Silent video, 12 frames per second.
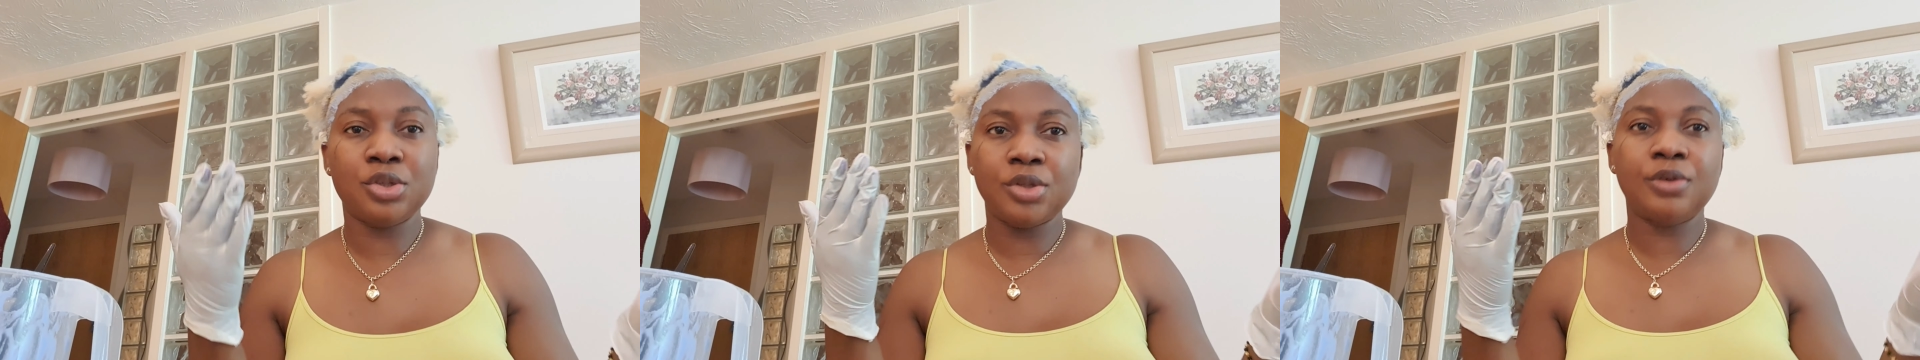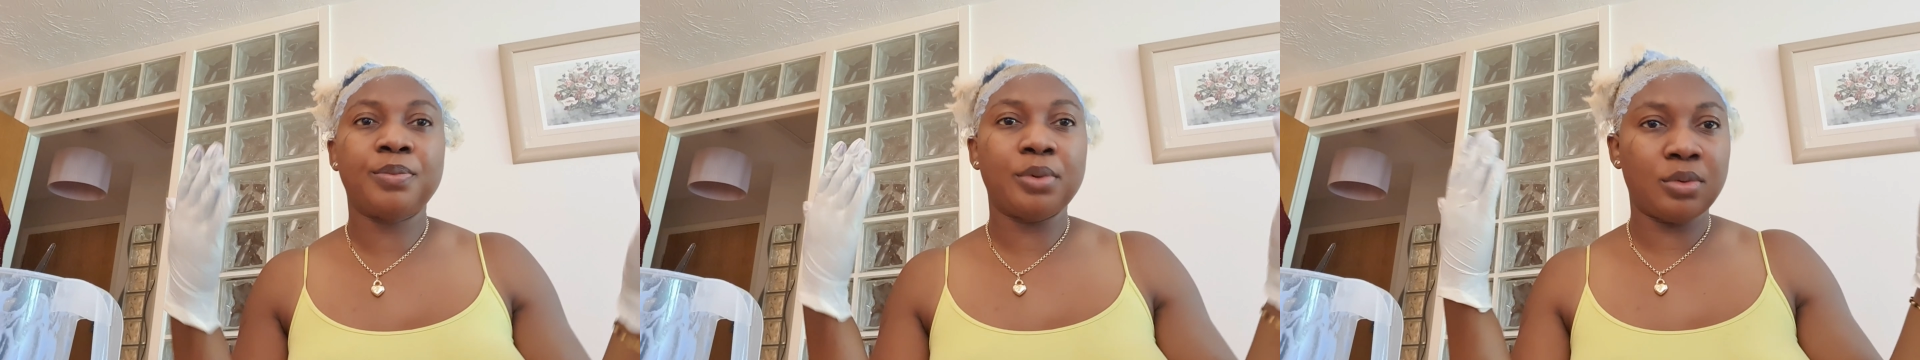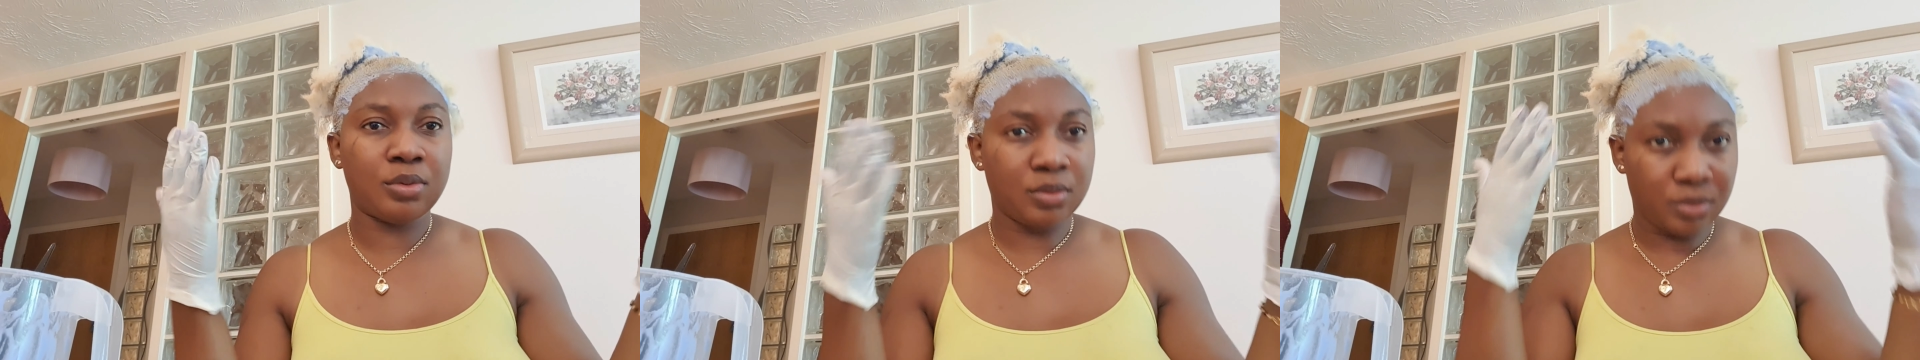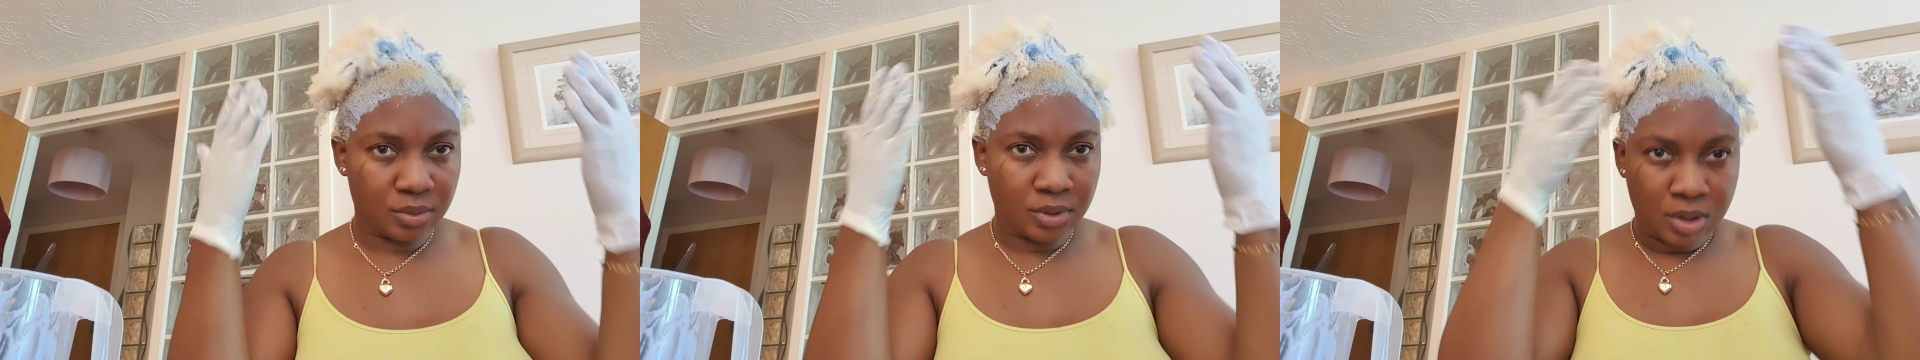you sort of put
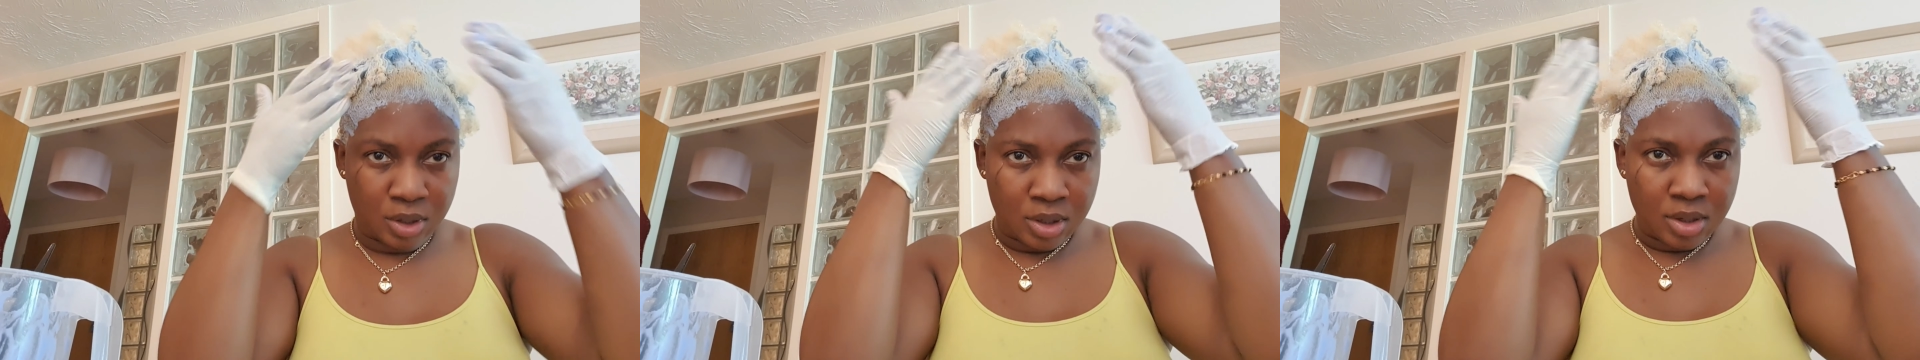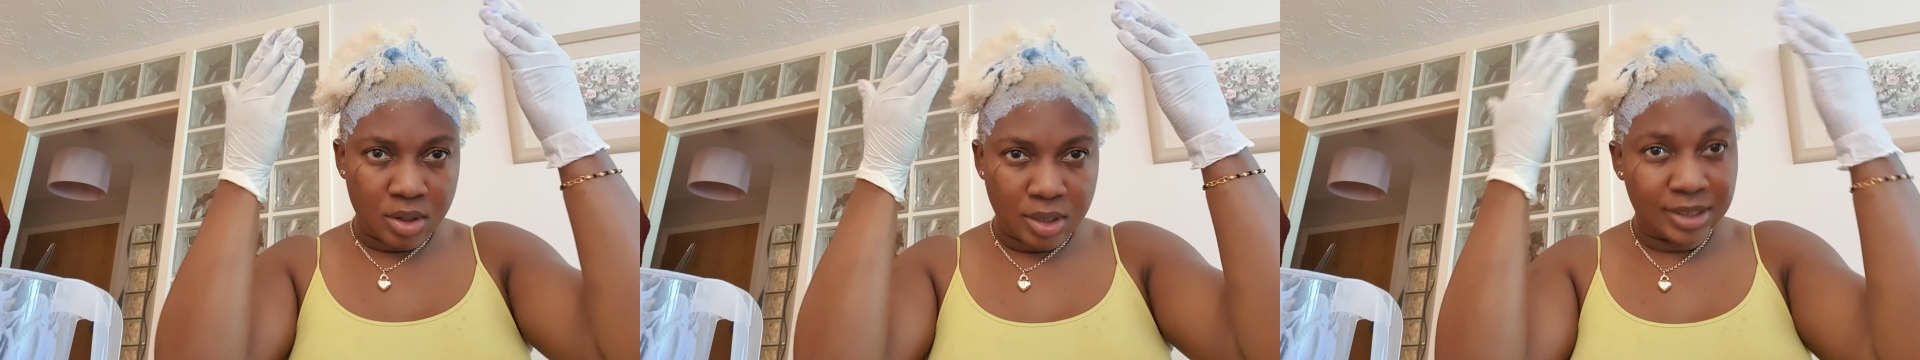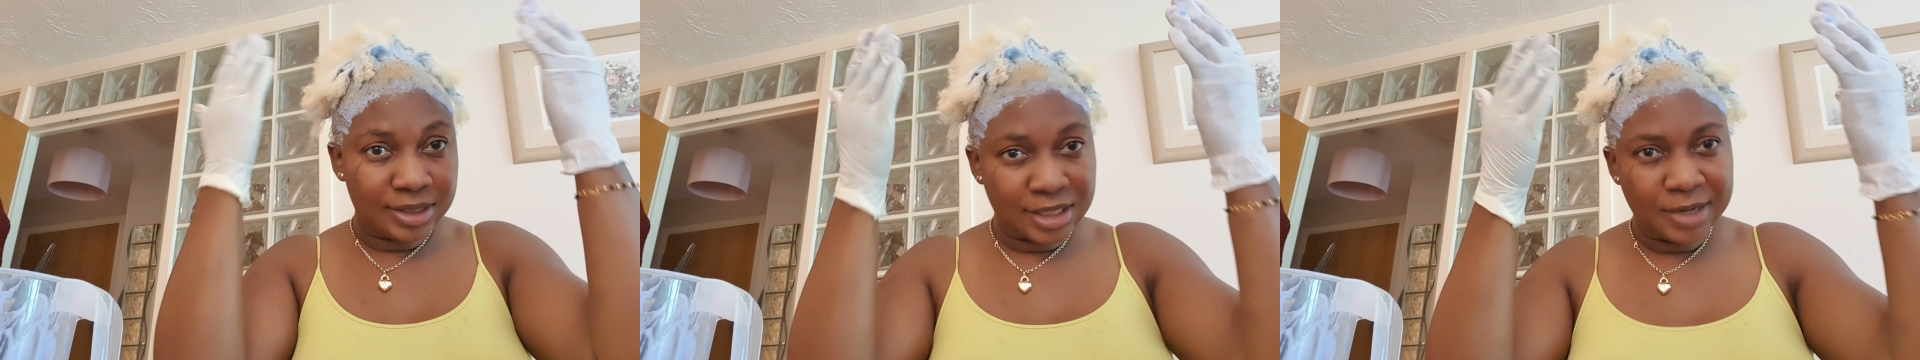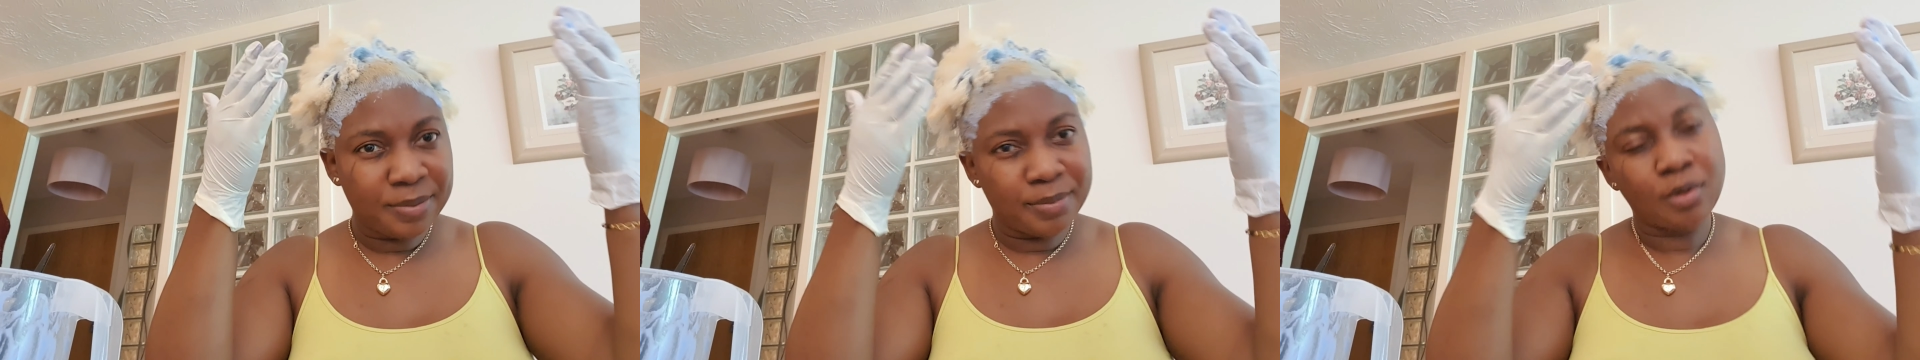at the tip,